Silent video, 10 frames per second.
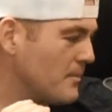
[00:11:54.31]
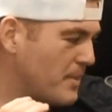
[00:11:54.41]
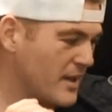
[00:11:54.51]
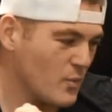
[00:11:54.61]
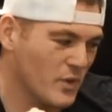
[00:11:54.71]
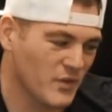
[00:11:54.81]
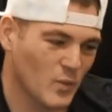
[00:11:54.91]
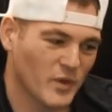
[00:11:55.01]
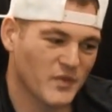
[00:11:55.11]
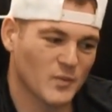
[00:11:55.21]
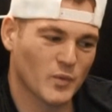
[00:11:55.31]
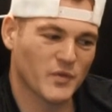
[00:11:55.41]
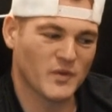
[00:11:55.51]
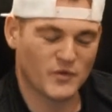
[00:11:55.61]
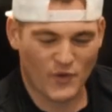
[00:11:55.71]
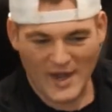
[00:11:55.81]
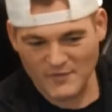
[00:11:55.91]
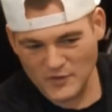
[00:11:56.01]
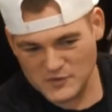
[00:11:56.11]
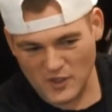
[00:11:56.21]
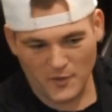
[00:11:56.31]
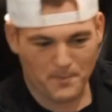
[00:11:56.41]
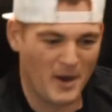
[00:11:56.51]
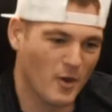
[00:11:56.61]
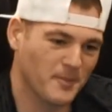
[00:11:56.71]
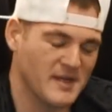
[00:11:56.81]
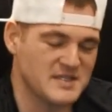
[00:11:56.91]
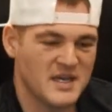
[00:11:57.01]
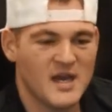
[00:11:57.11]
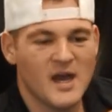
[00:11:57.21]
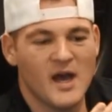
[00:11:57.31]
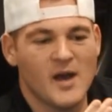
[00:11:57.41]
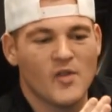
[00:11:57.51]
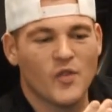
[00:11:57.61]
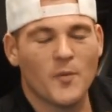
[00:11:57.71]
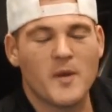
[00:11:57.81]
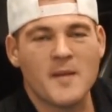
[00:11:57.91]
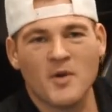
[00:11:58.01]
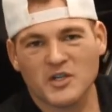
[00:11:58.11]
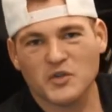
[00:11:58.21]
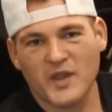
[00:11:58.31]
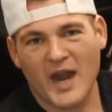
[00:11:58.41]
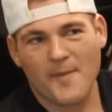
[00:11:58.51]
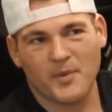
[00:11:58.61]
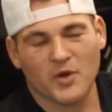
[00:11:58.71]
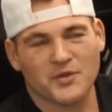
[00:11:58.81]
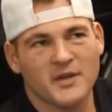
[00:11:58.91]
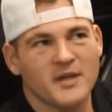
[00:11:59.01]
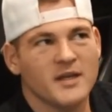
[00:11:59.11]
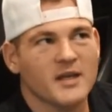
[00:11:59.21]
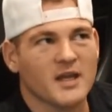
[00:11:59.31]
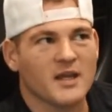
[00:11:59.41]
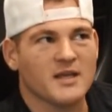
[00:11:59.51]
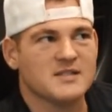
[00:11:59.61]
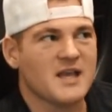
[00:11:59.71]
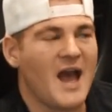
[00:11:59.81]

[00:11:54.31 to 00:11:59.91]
But with driving those old power plants, the MR2 that I built is